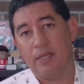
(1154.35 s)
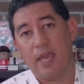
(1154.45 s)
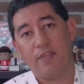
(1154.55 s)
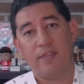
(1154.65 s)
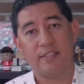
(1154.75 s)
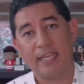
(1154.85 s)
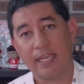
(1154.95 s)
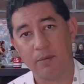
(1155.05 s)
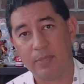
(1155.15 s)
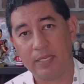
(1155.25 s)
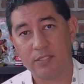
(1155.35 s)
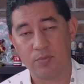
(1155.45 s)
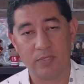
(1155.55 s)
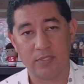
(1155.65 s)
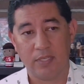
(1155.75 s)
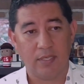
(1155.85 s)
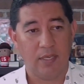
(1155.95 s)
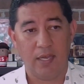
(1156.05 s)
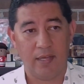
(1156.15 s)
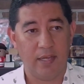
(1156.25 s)
And then the second piece was
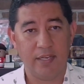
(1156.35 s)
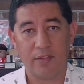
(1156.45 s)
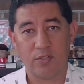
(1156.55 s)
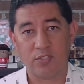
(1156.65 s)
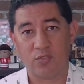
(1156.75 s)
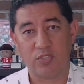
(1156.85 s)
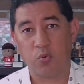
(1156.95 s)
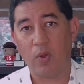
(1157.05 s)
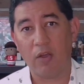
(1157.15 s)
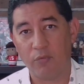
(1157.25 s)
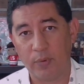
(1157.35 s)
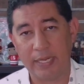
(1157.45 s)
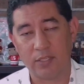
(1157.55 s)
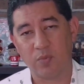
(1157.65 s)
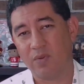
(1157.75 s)
another 12 weeks.